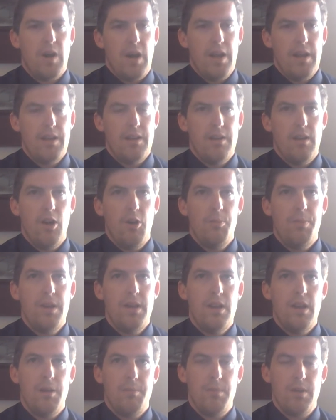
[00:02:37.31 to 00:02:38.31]
Right? It
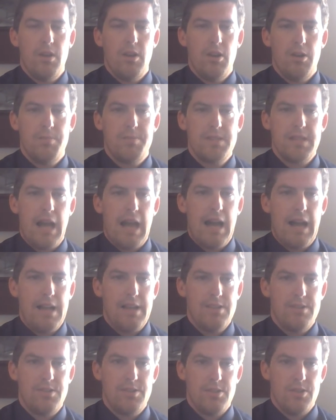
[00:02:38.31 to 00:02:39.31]
opened up Europe's
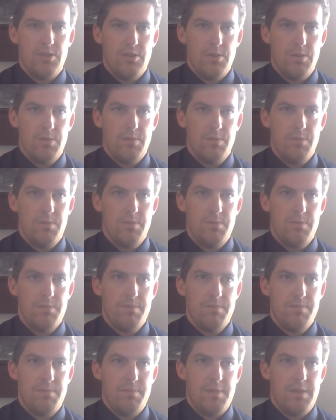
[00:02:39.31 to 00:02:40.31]
eyes to
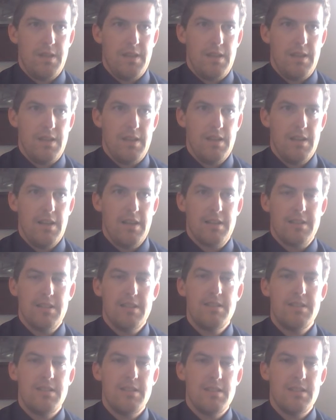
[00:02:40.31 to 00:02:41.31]
the
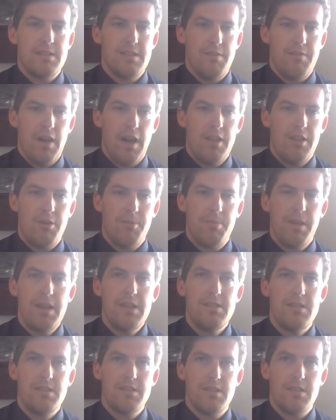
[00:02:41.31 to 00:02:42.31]
existence of other
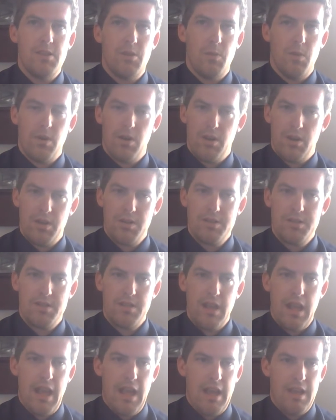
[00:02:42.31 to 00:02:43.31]
places in the world
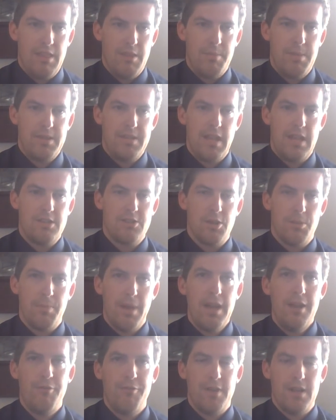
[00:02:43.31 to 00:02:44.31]
and the potential
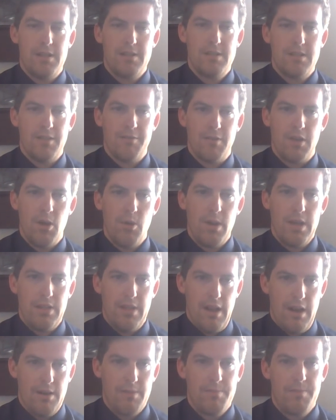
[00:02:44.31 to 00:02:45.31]
benefits of going
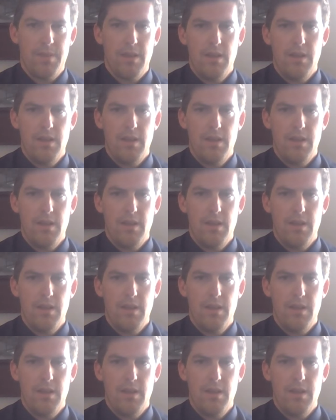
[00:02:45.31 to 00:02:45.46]
there.